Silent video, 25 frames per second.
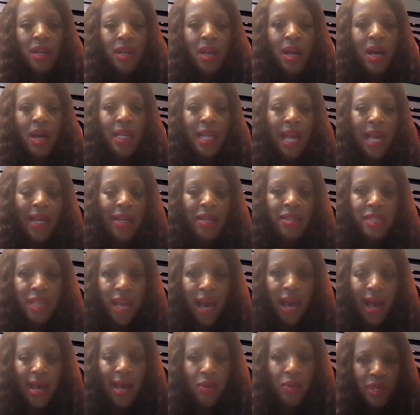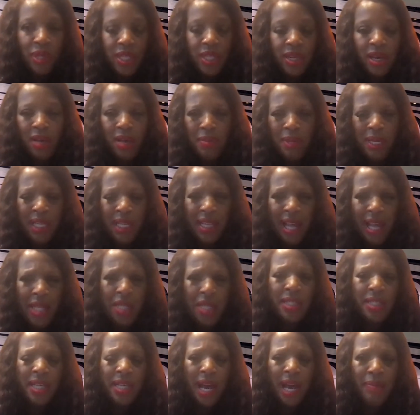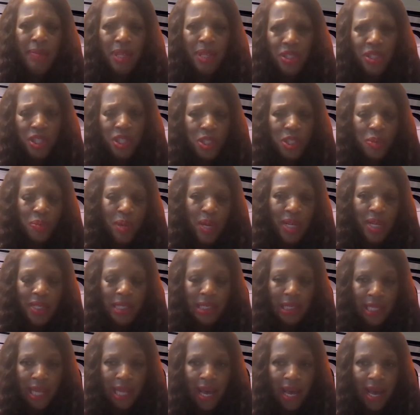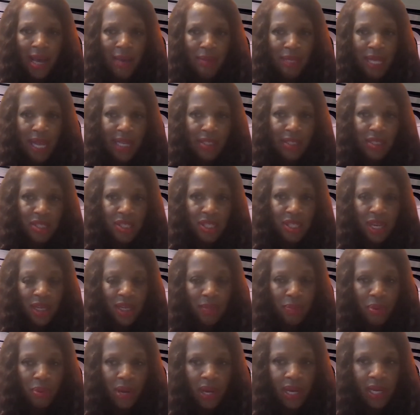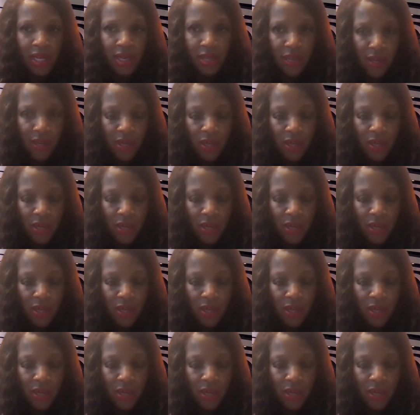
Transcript: a lot of time with him, and a lot of time that she spent in the limelight to celebrate